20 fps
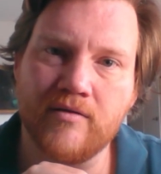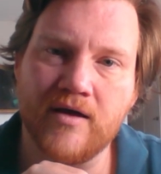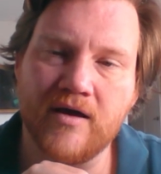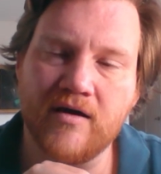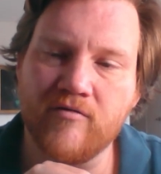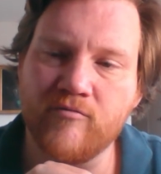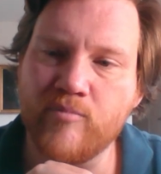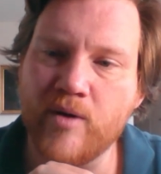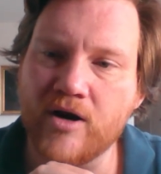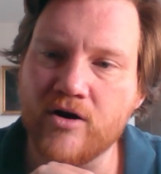They
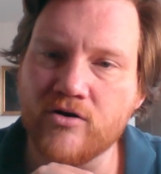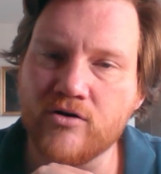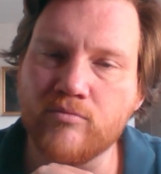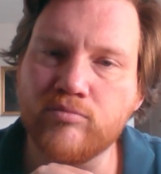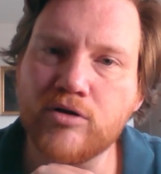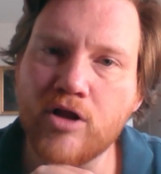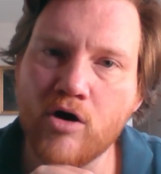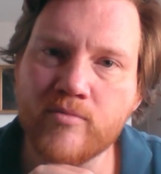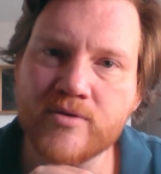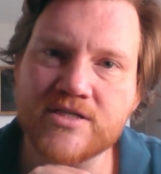have better
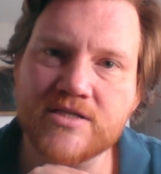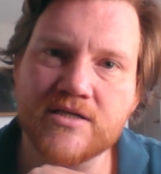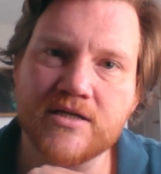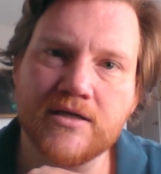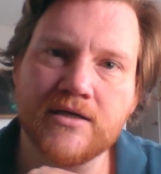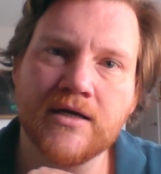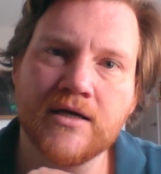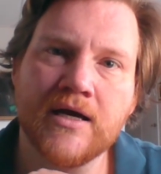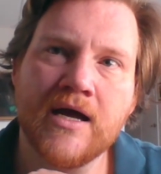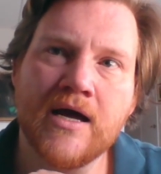
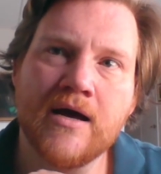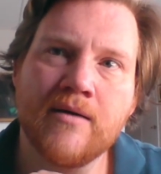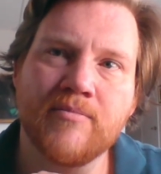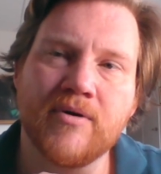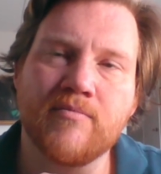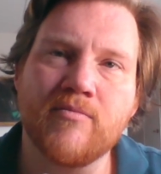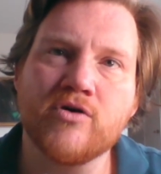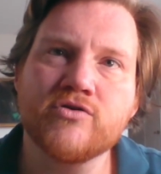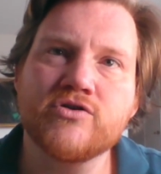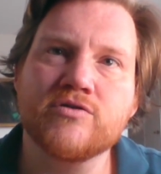diplomacy.
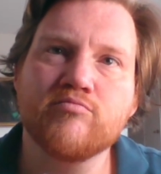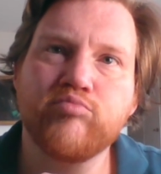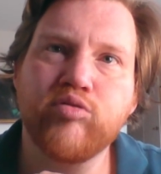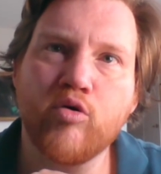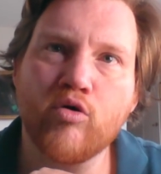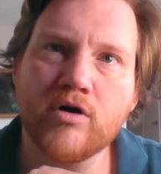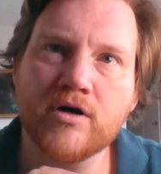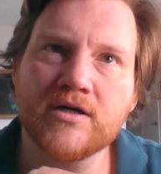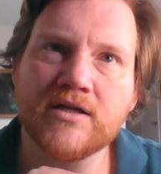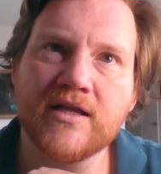But most
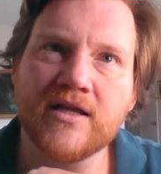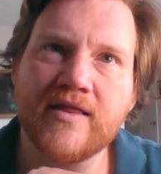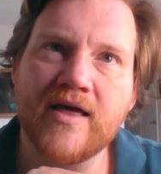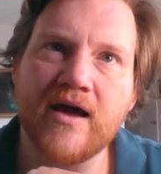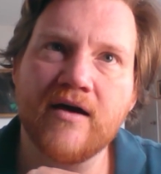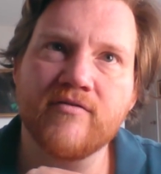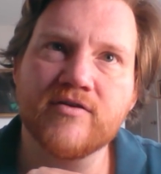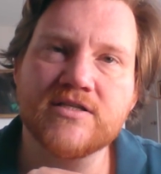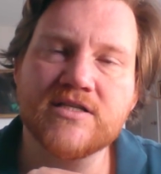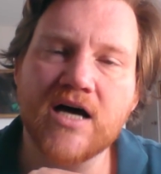importantly,
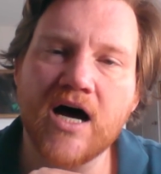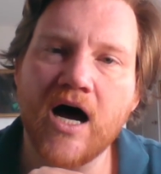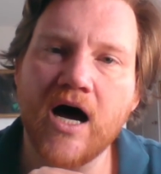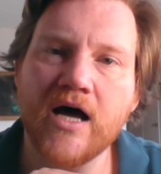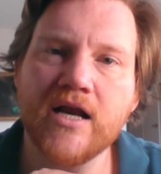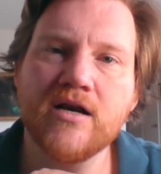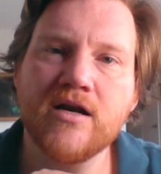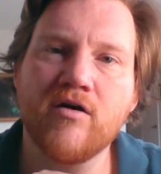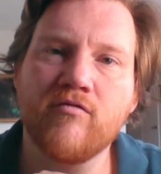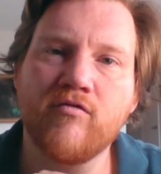they have a
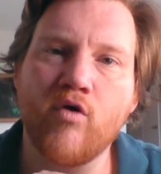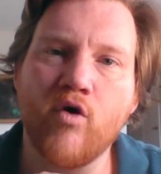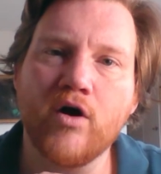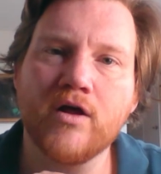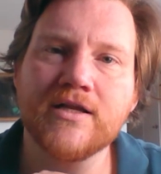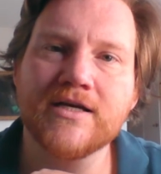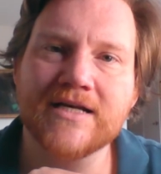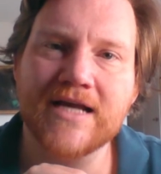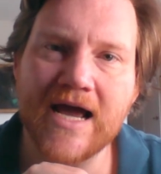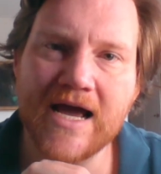ton of
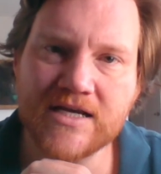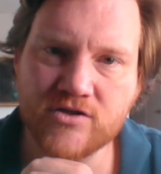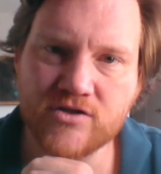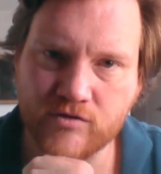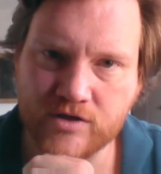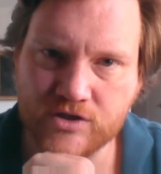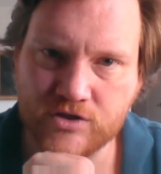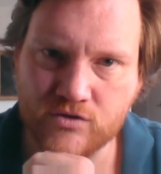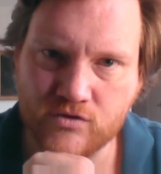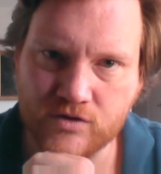oil and gas
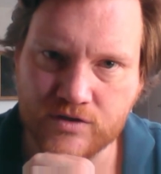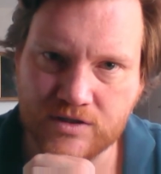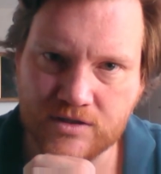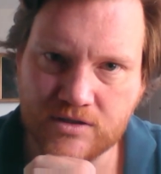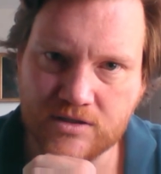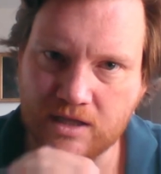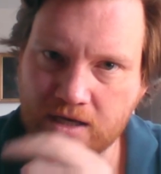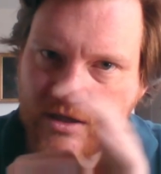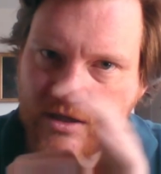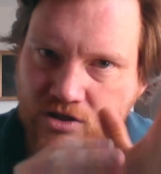
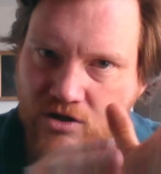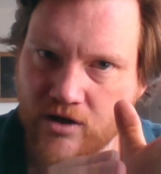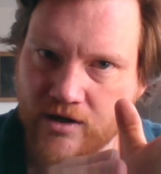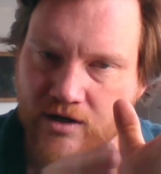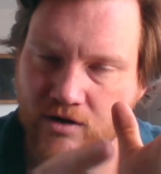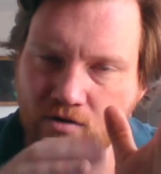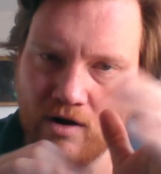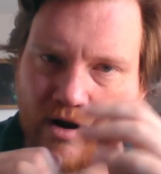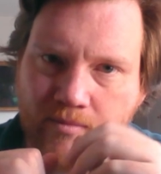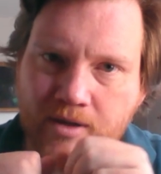resources like
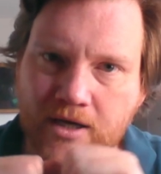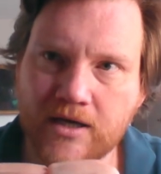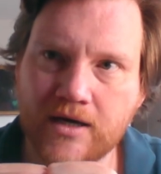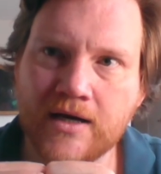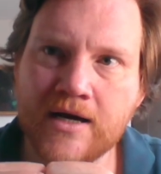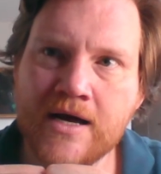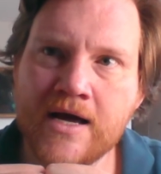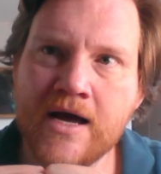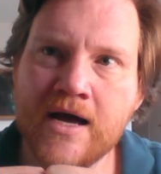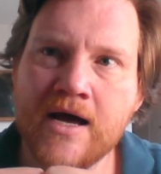Saudi Arabia.